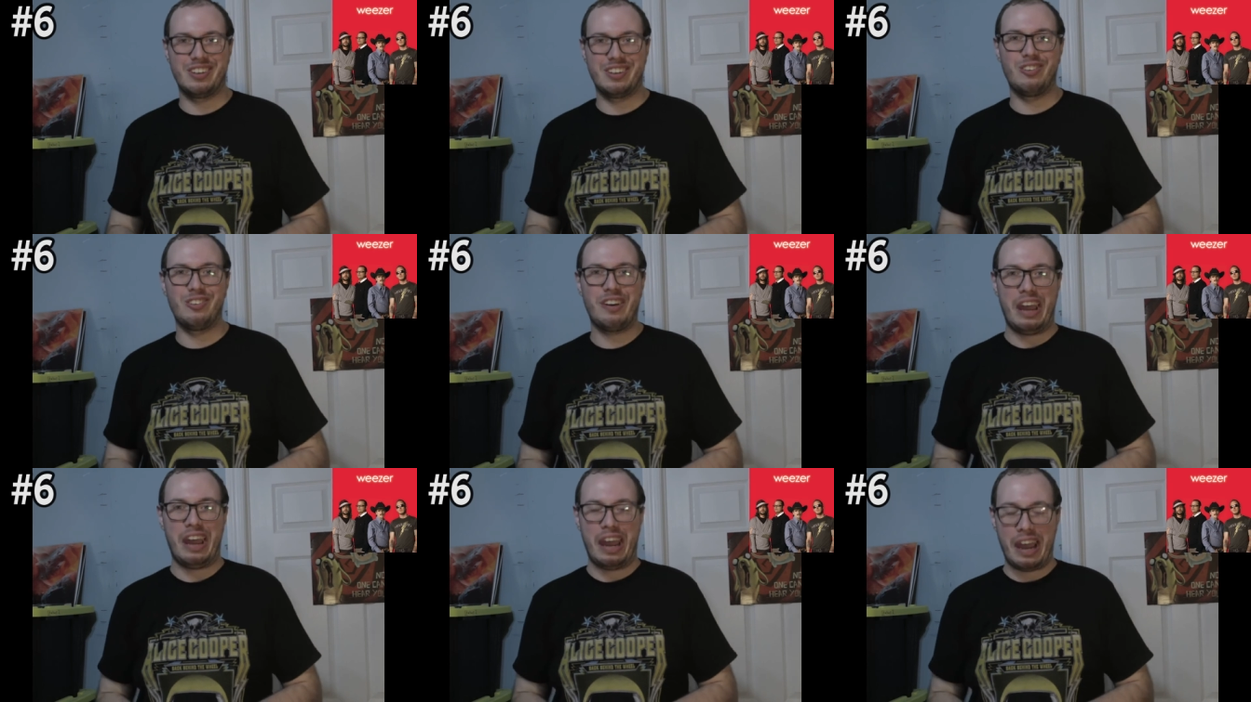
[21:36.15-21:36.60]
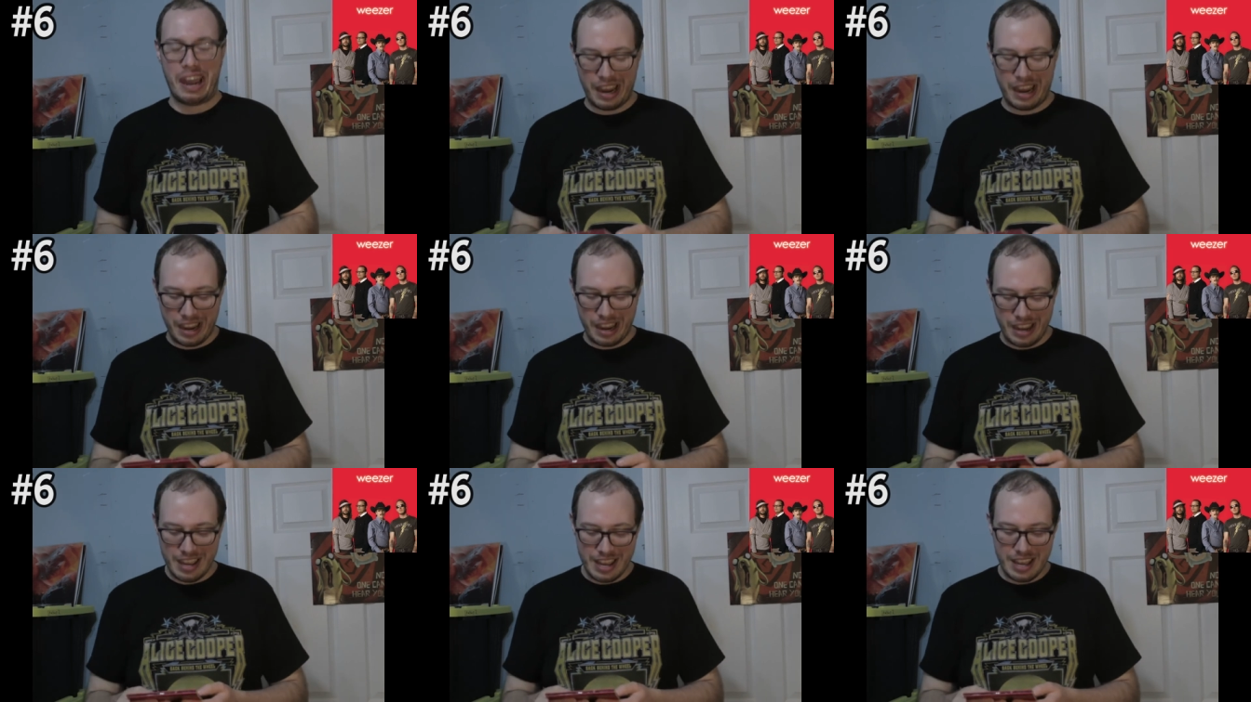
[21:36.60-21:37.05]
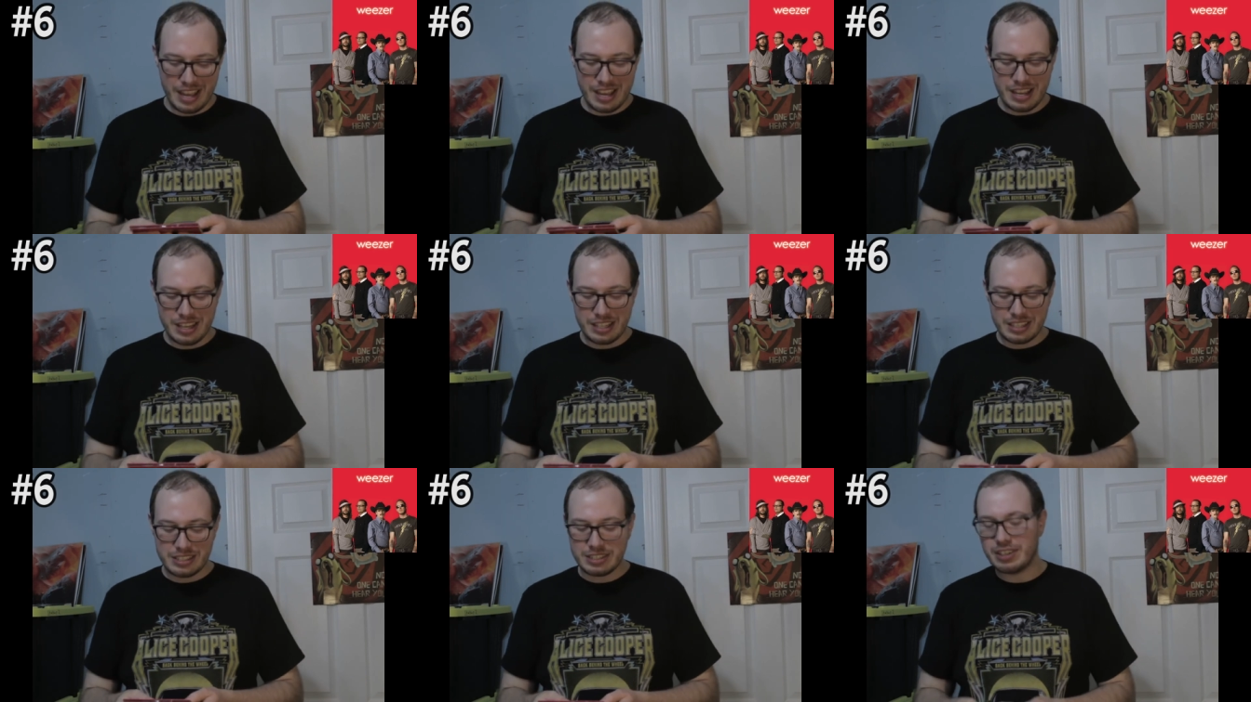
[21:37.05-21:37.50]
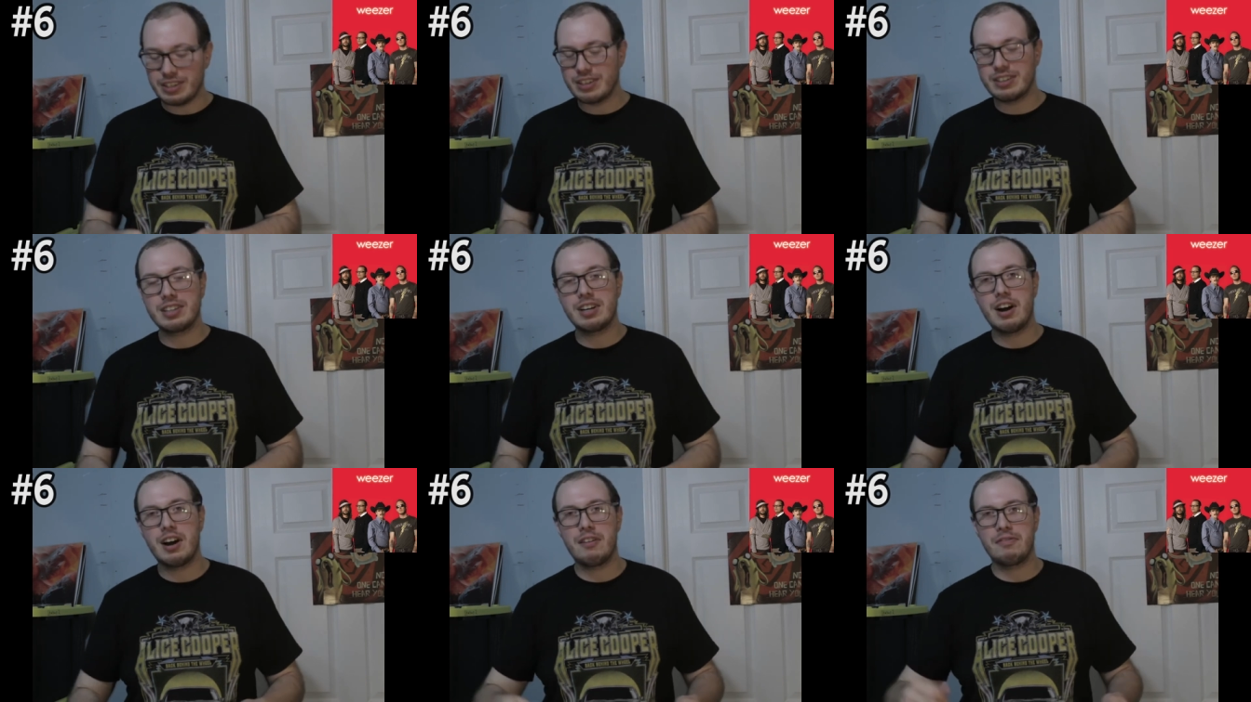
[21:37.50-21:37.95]
Okay,
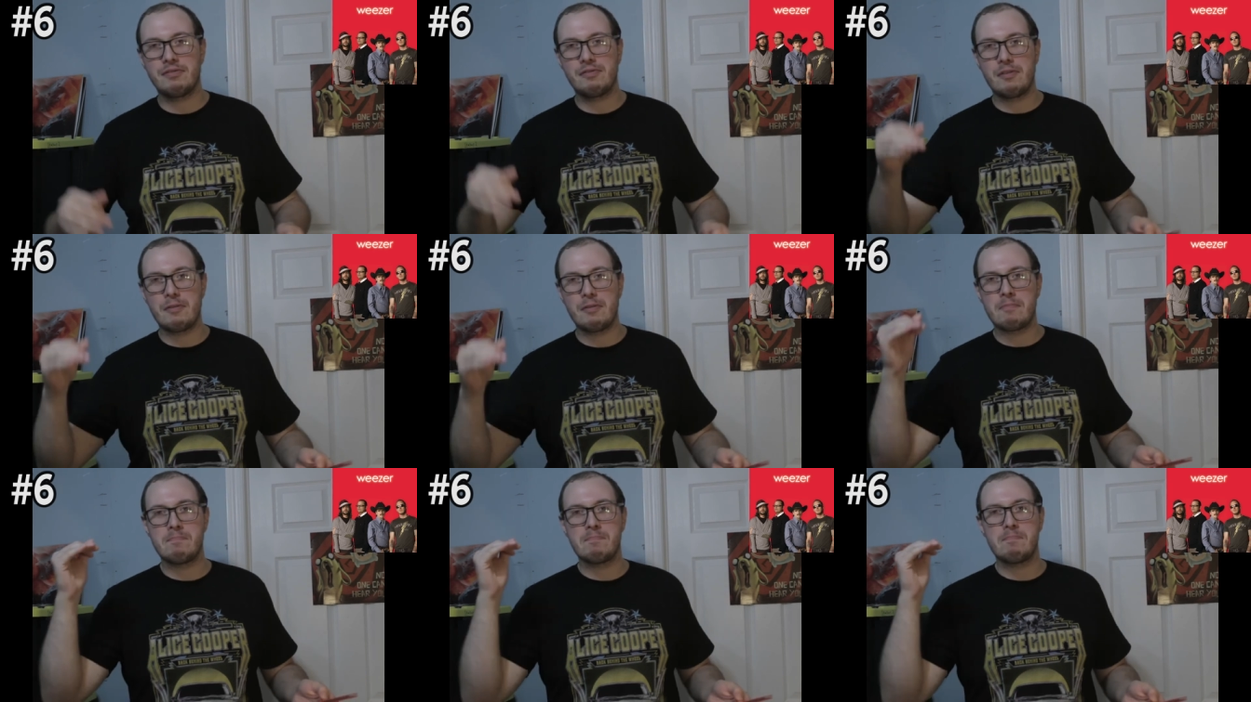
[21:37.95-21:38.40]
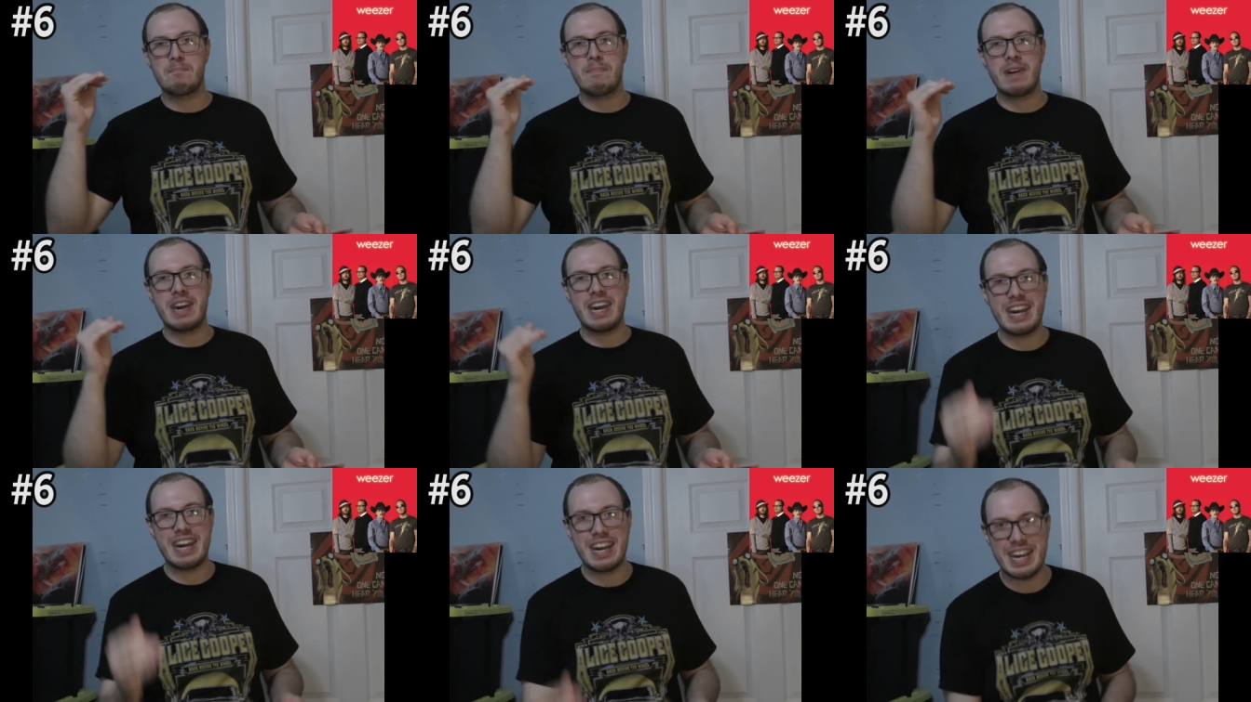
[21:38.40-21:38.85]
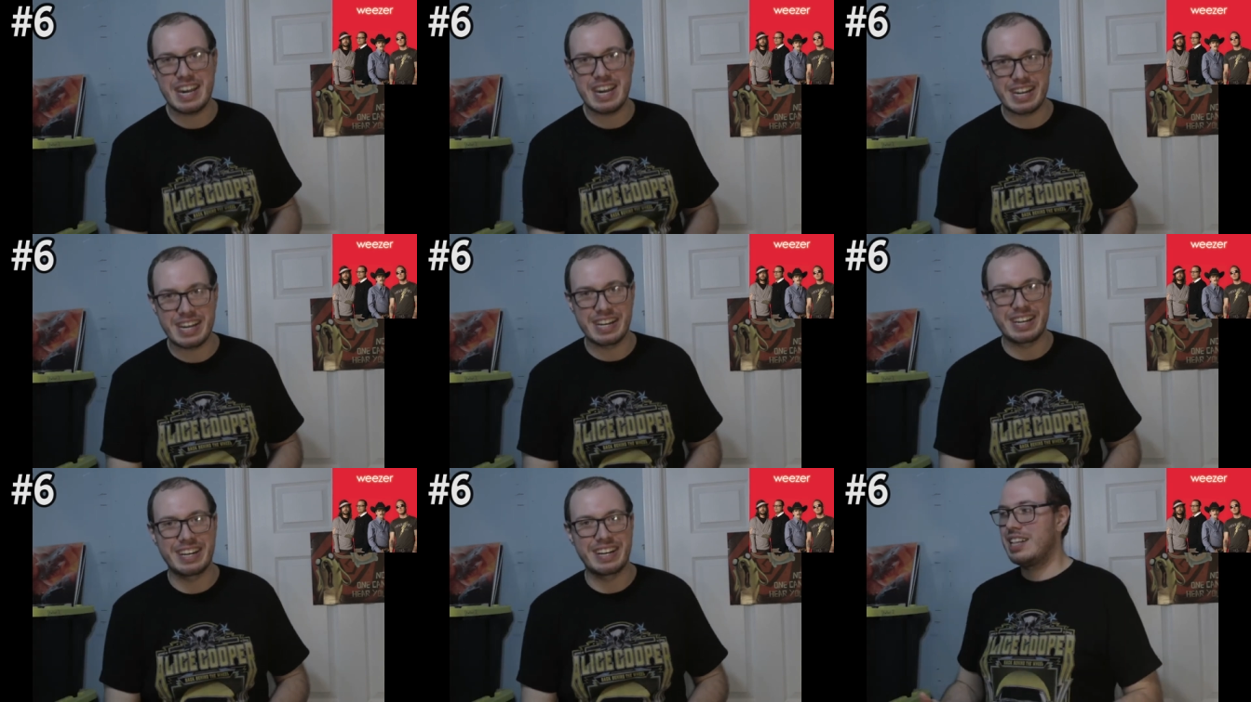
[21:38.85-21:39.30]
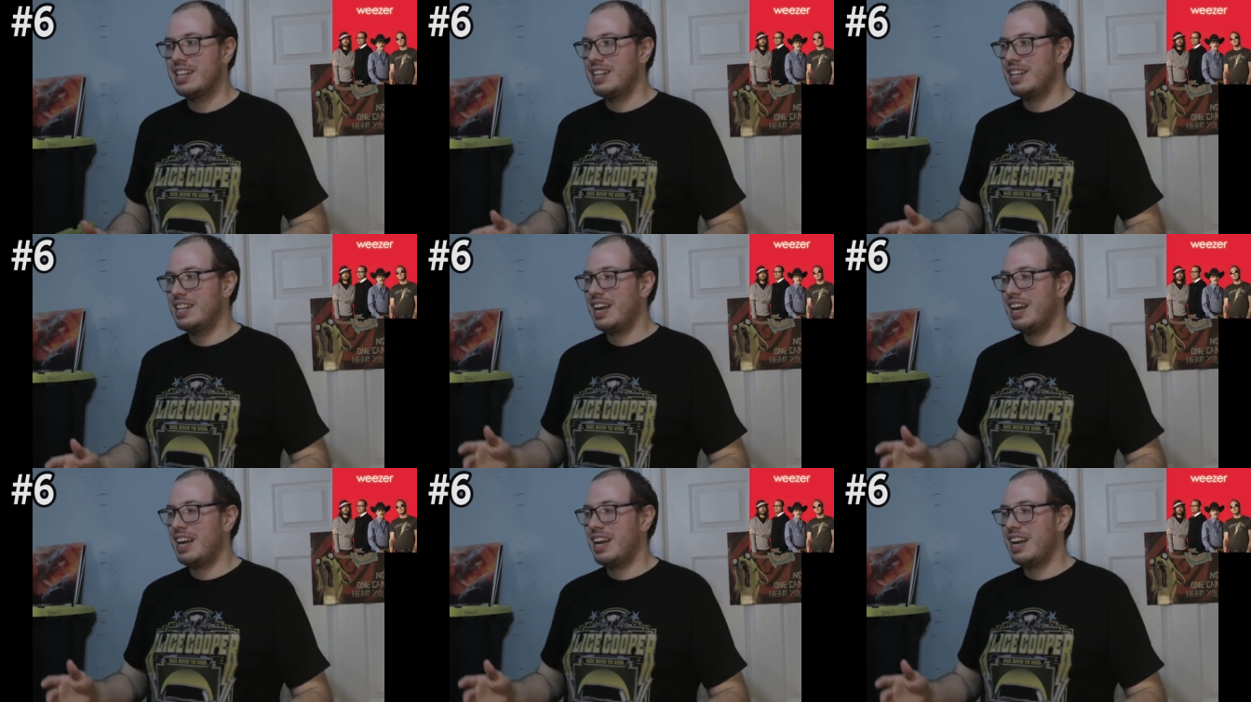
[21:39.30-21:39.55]
starting off with Pig,